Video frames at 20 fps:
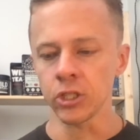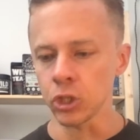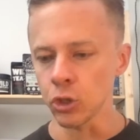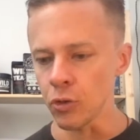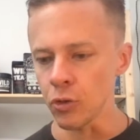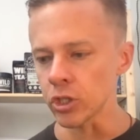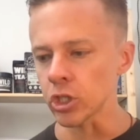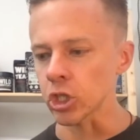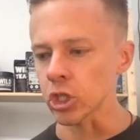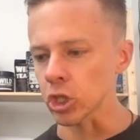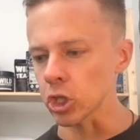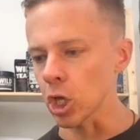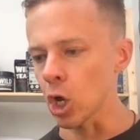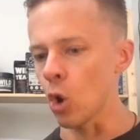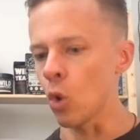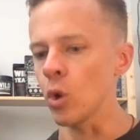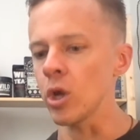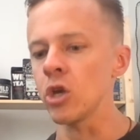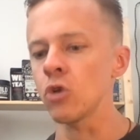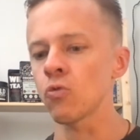to this
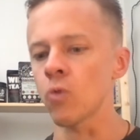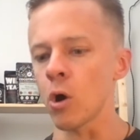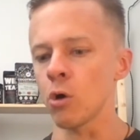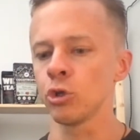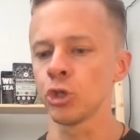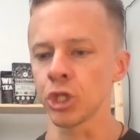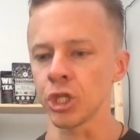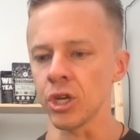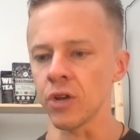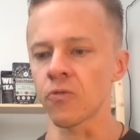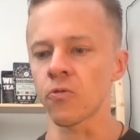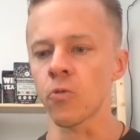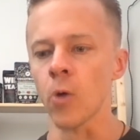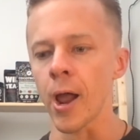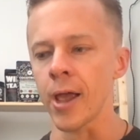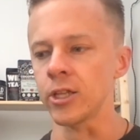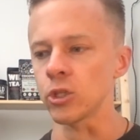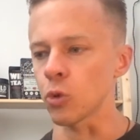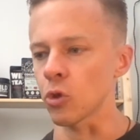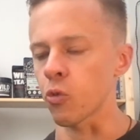slow erosion of
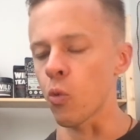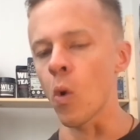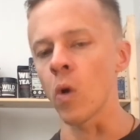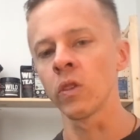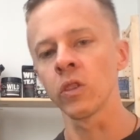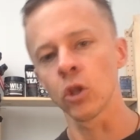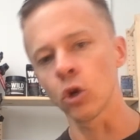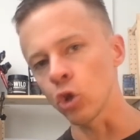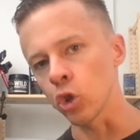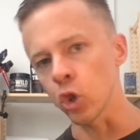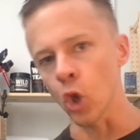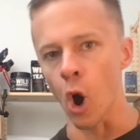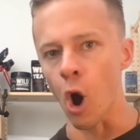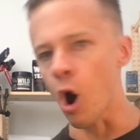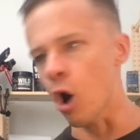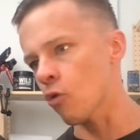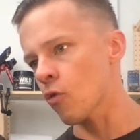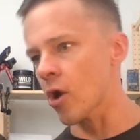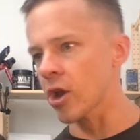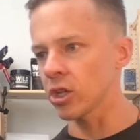rights with one little law
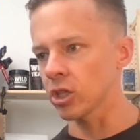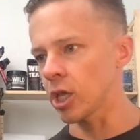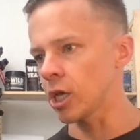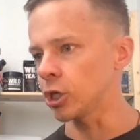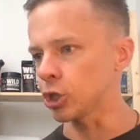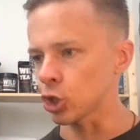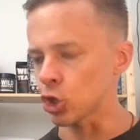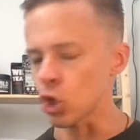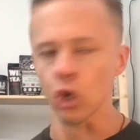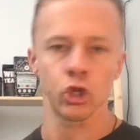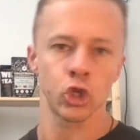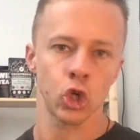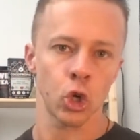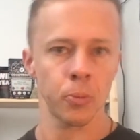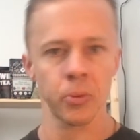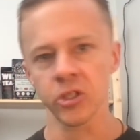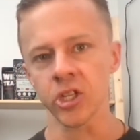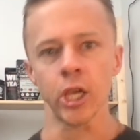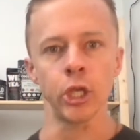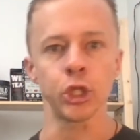or regulation or
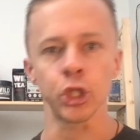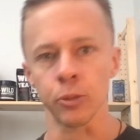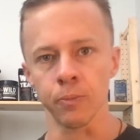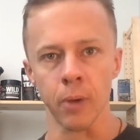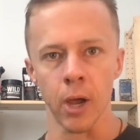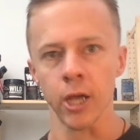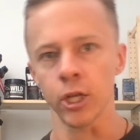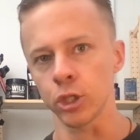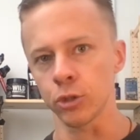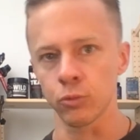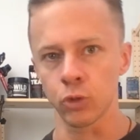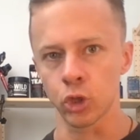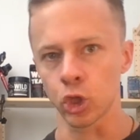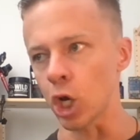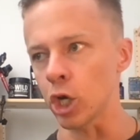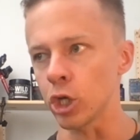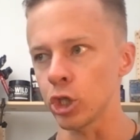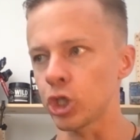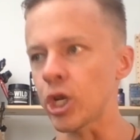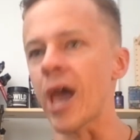interpretation by a
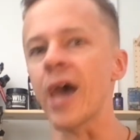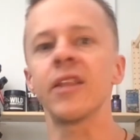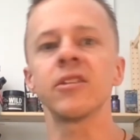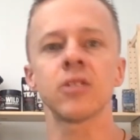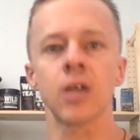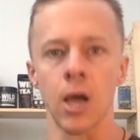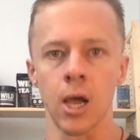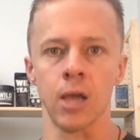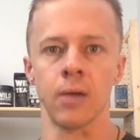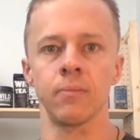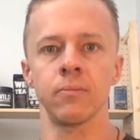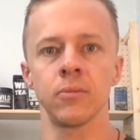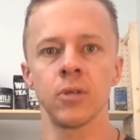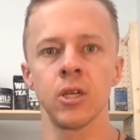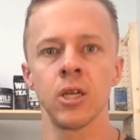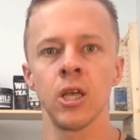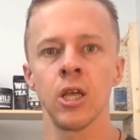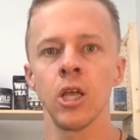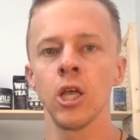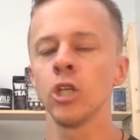judge at a time.
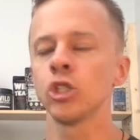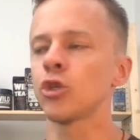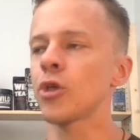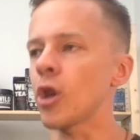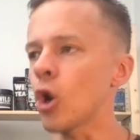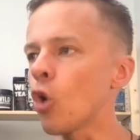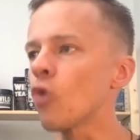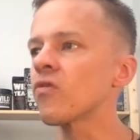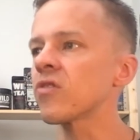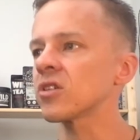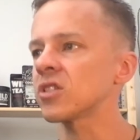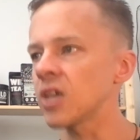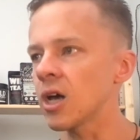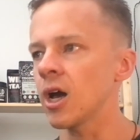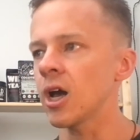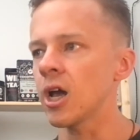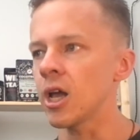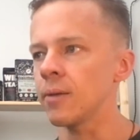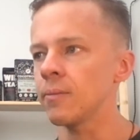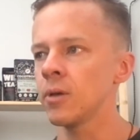So that over
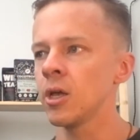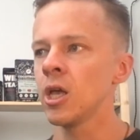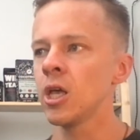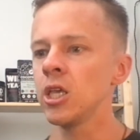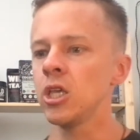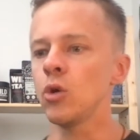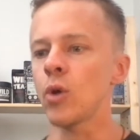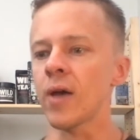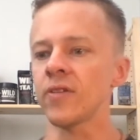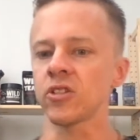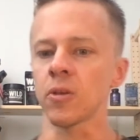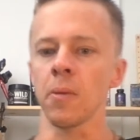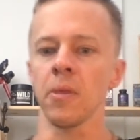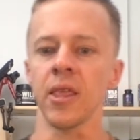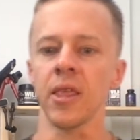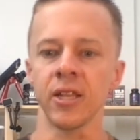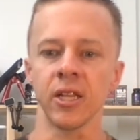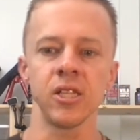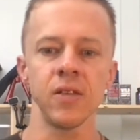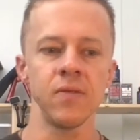time, you have something
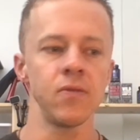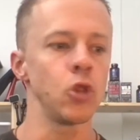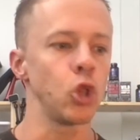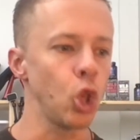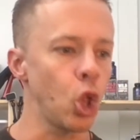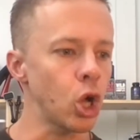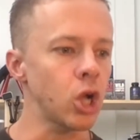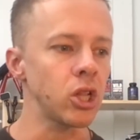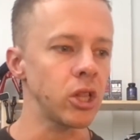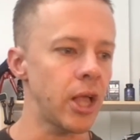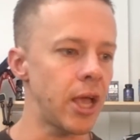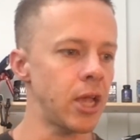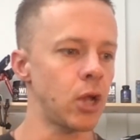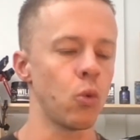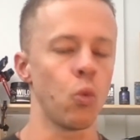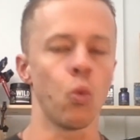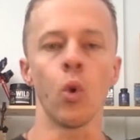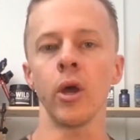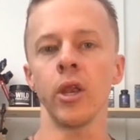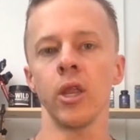that doesn't even look like
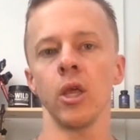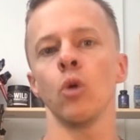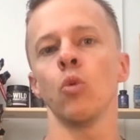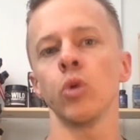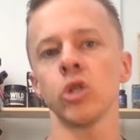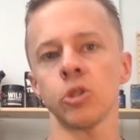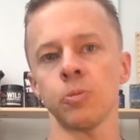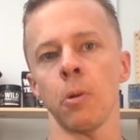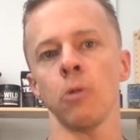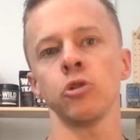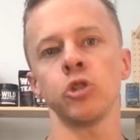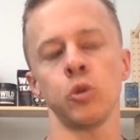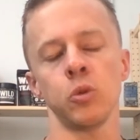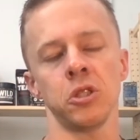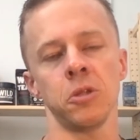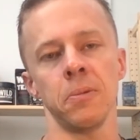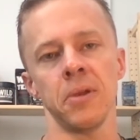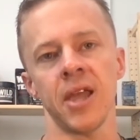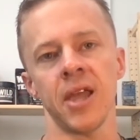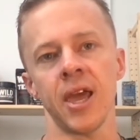what it was supposed to at
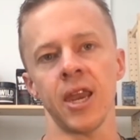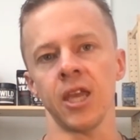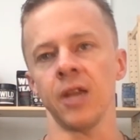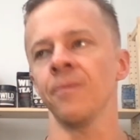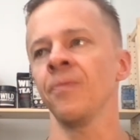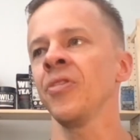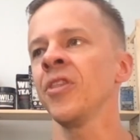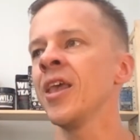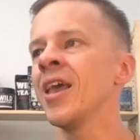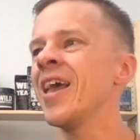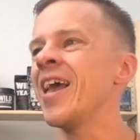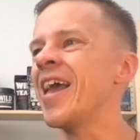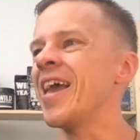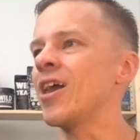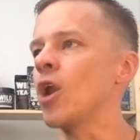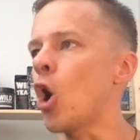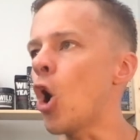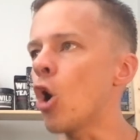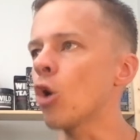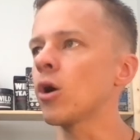the beginning. And
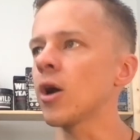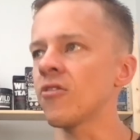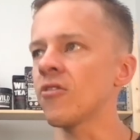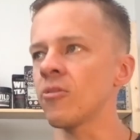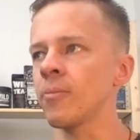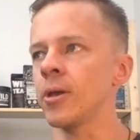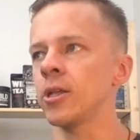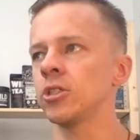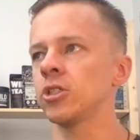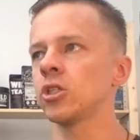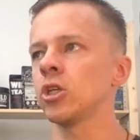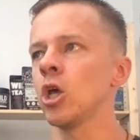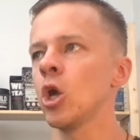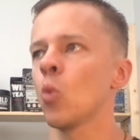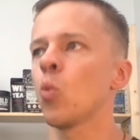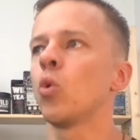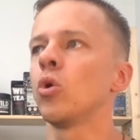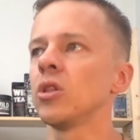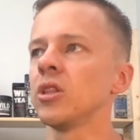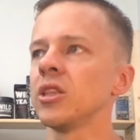all governments
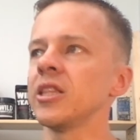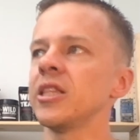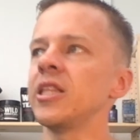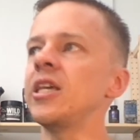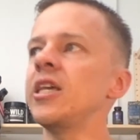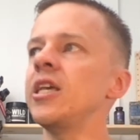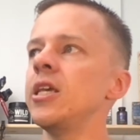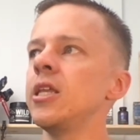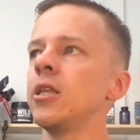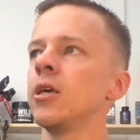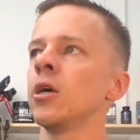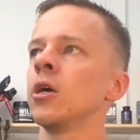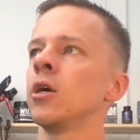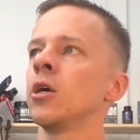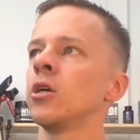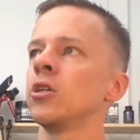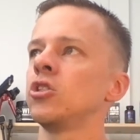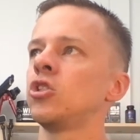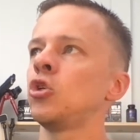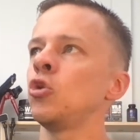will lead
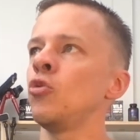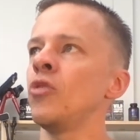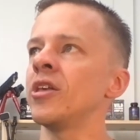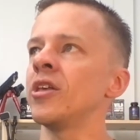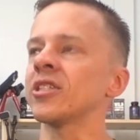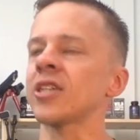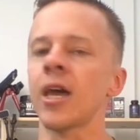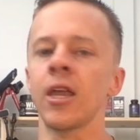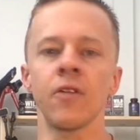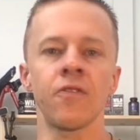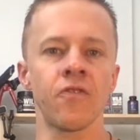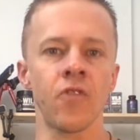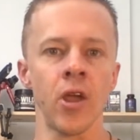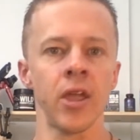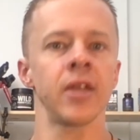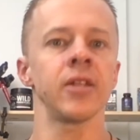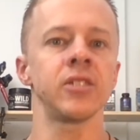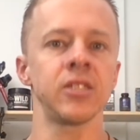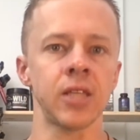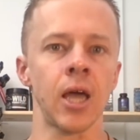to this kind of
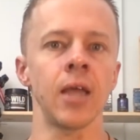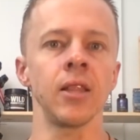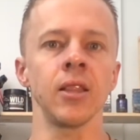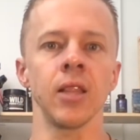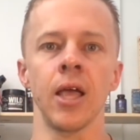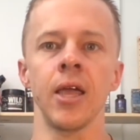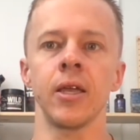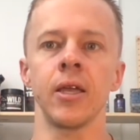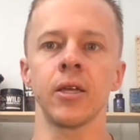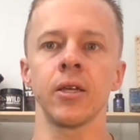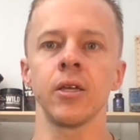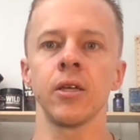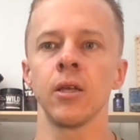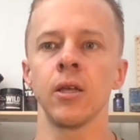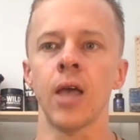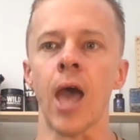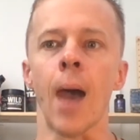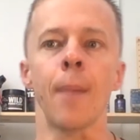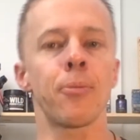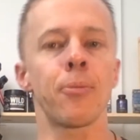Frankenstein-like
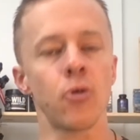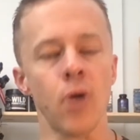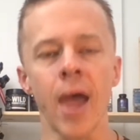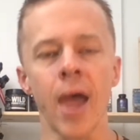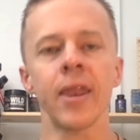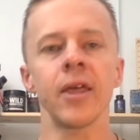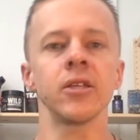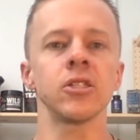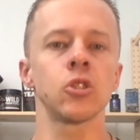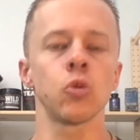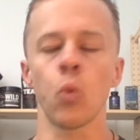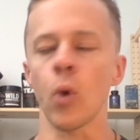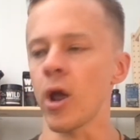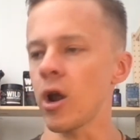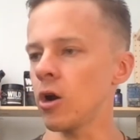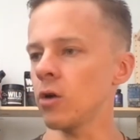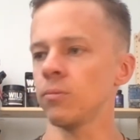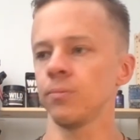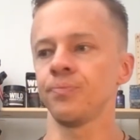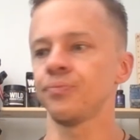apparatus
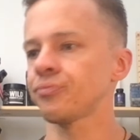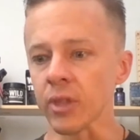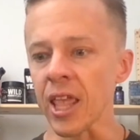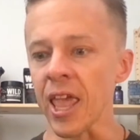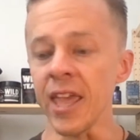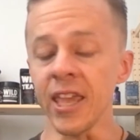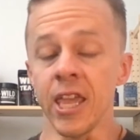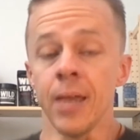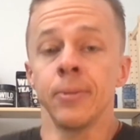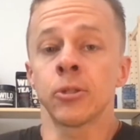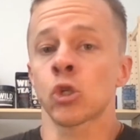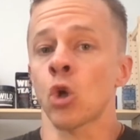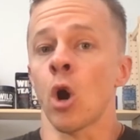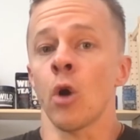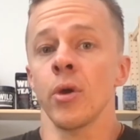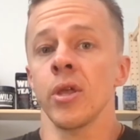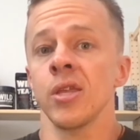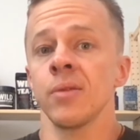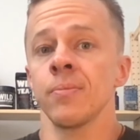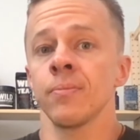where it keeps
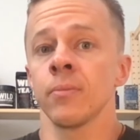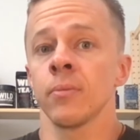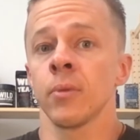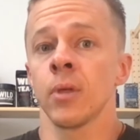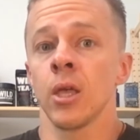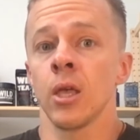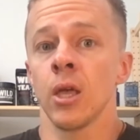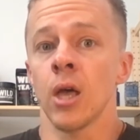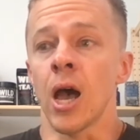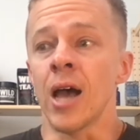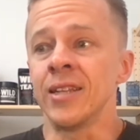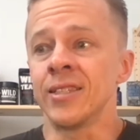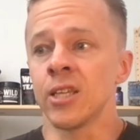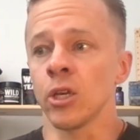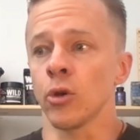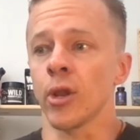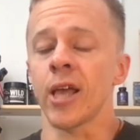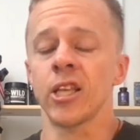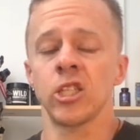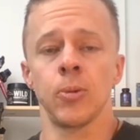growing until
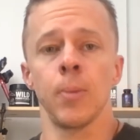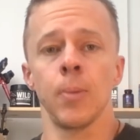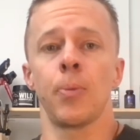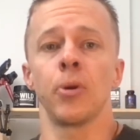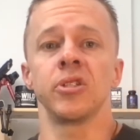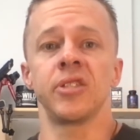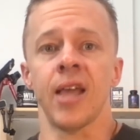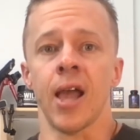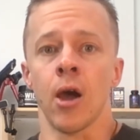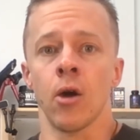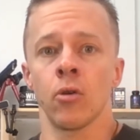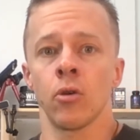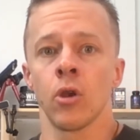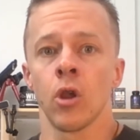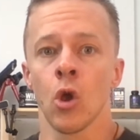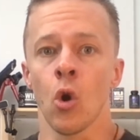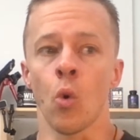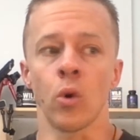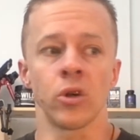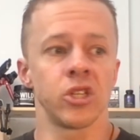it has to be put down
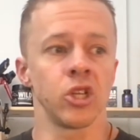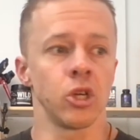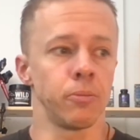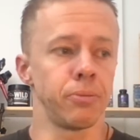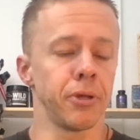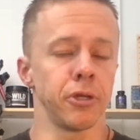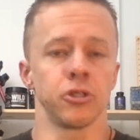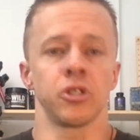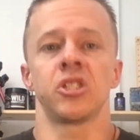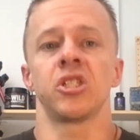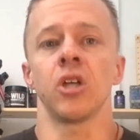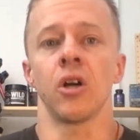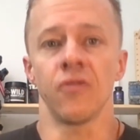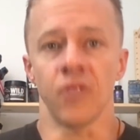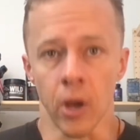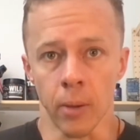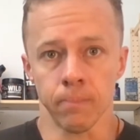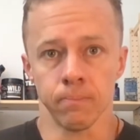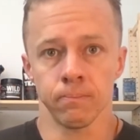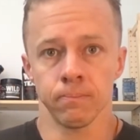or until it blows itself
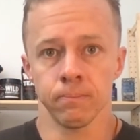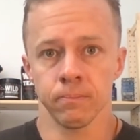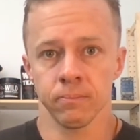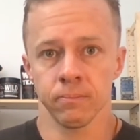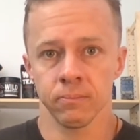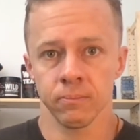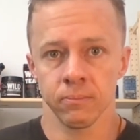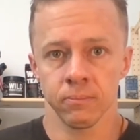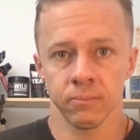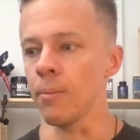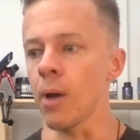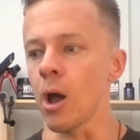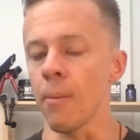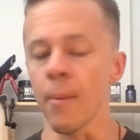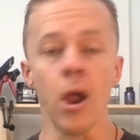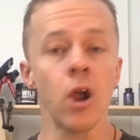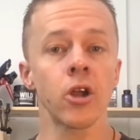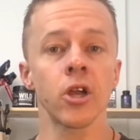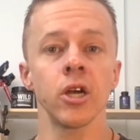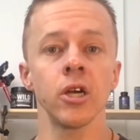up.
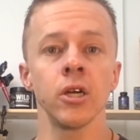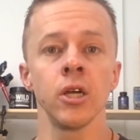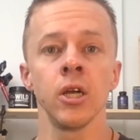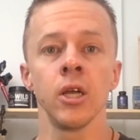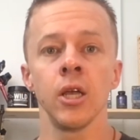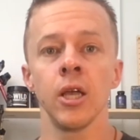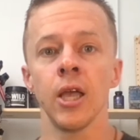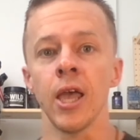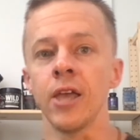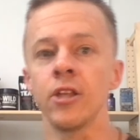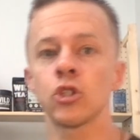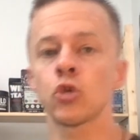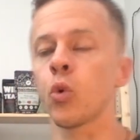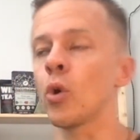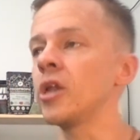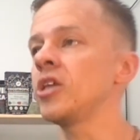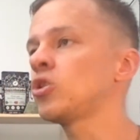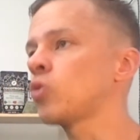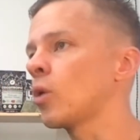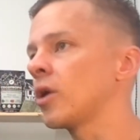America in
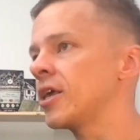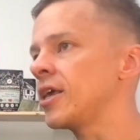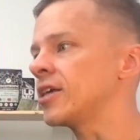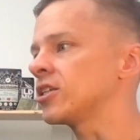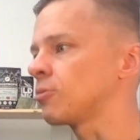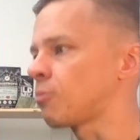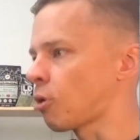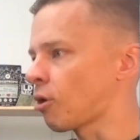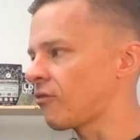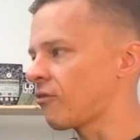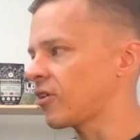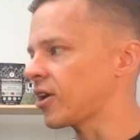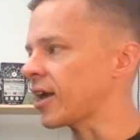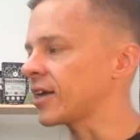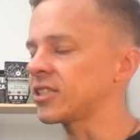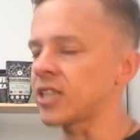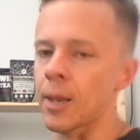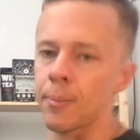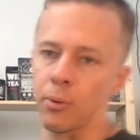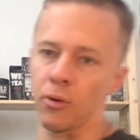2020 is a perfect
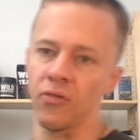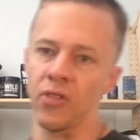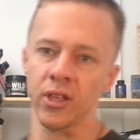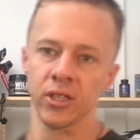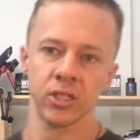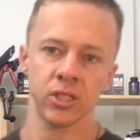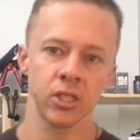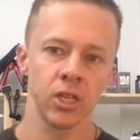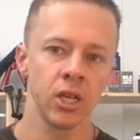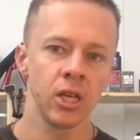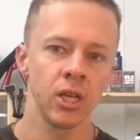example of this.